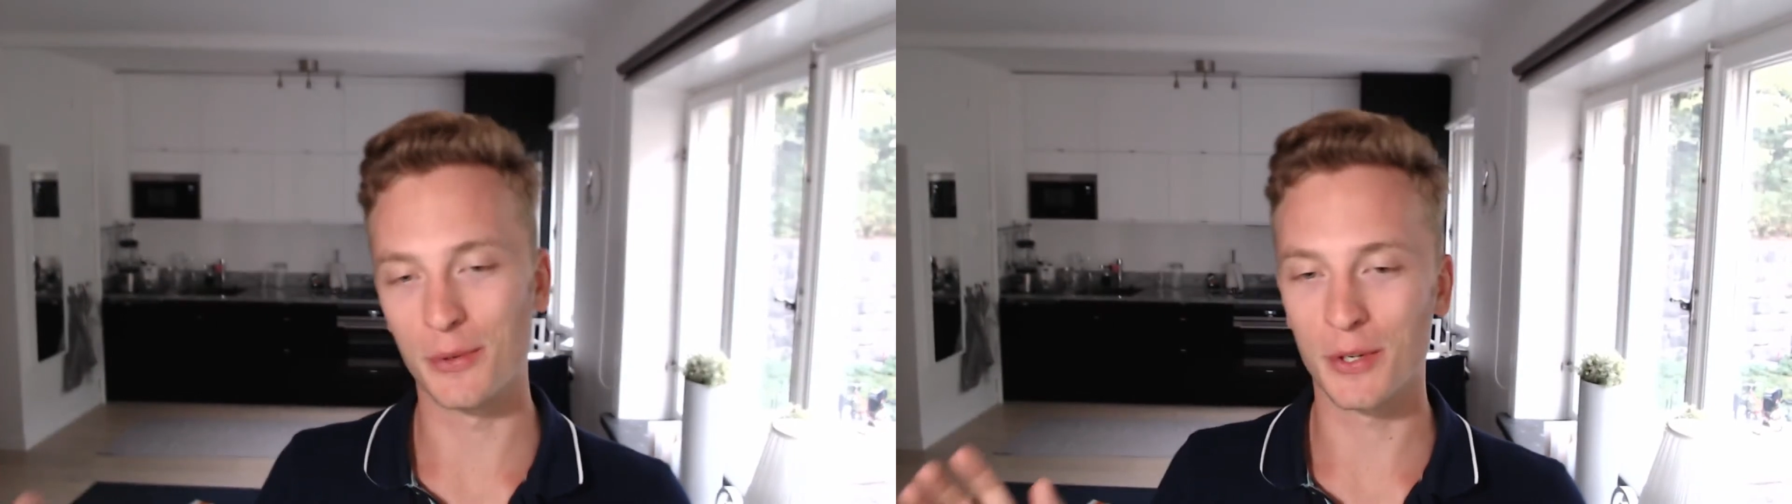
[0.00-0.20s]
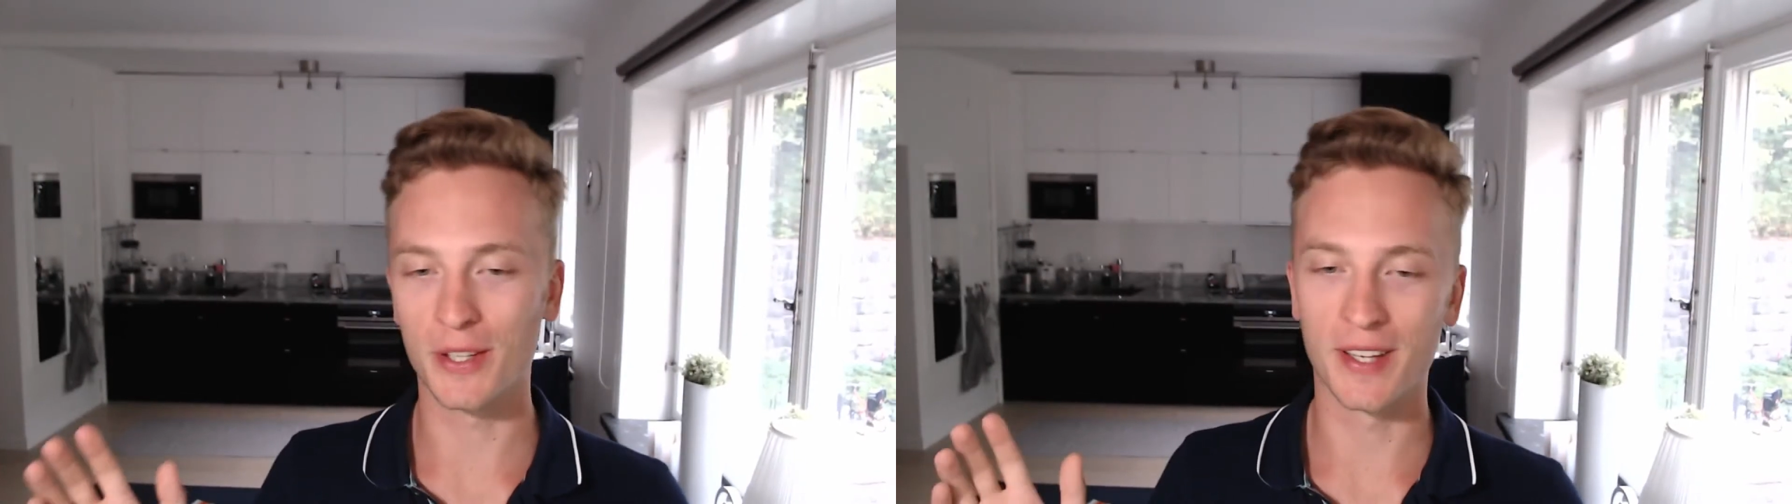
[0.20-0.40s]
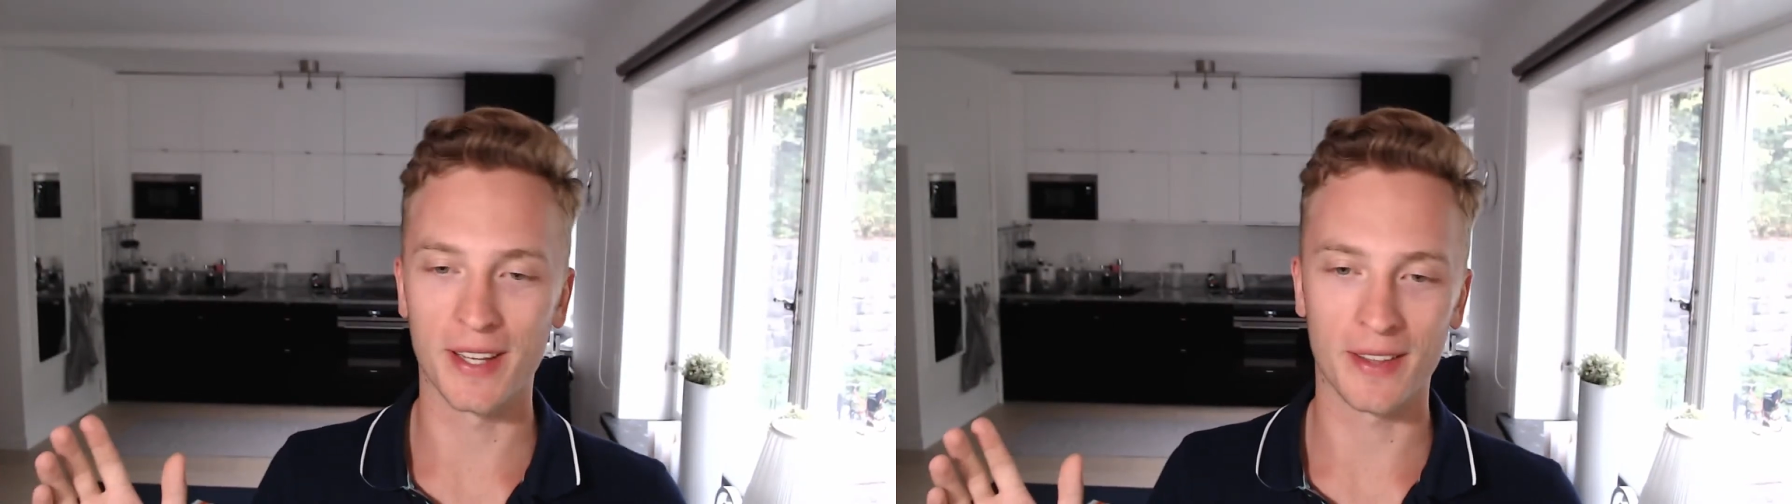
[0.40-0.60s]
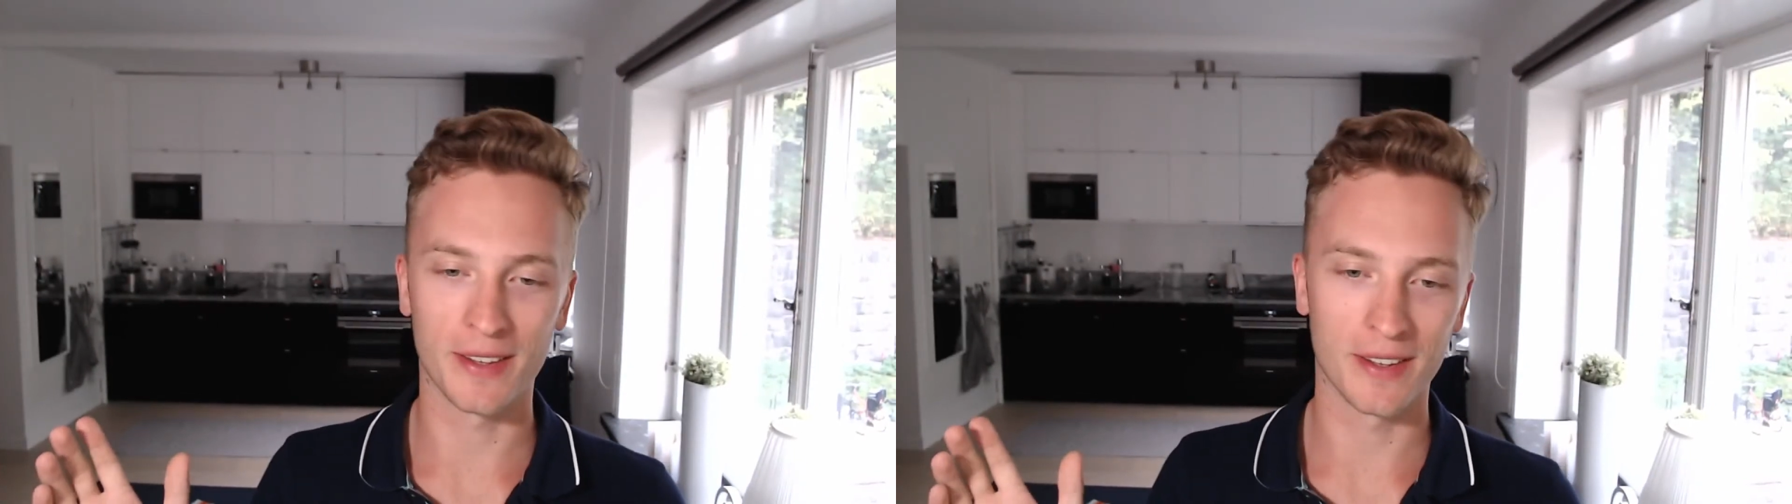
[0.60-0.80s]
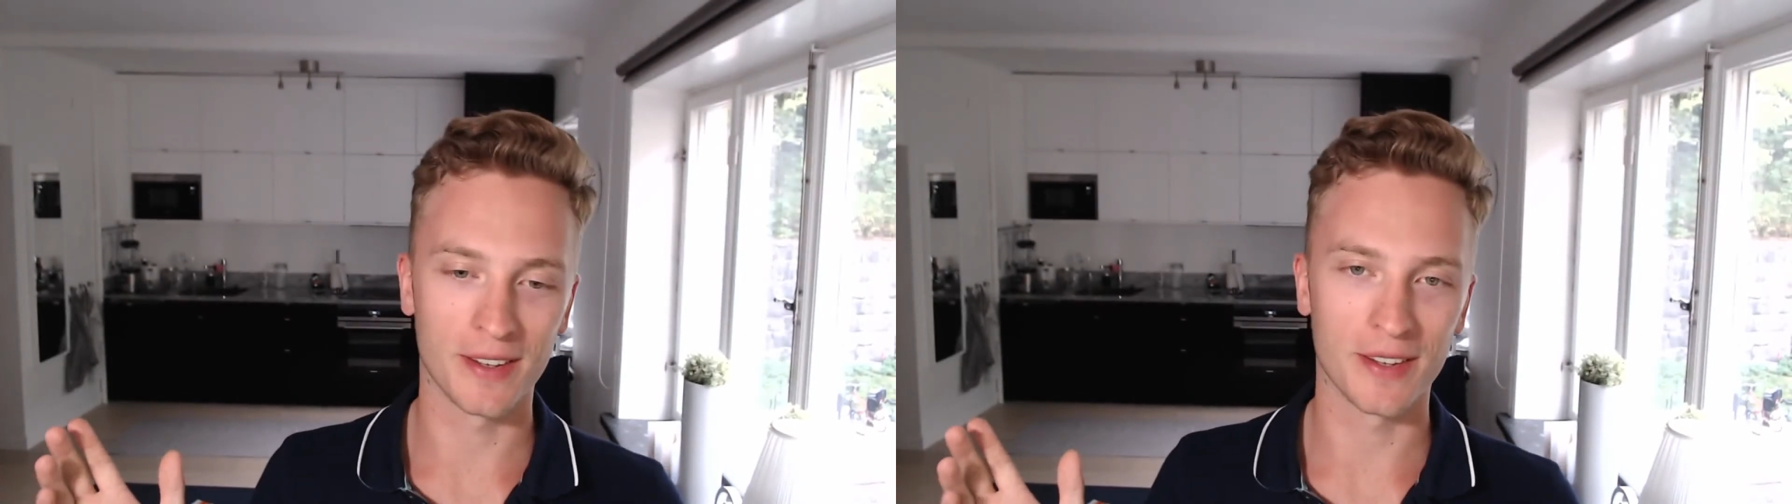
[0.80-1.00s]
You could take uh,
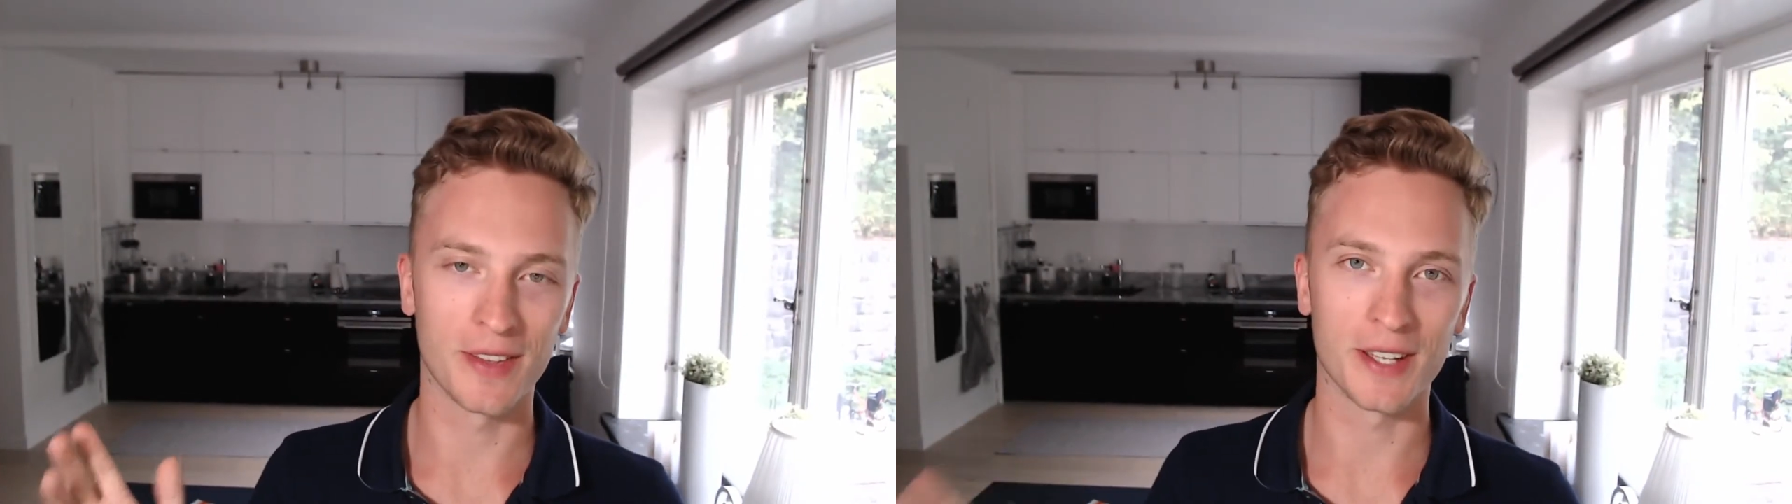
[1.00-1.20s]
the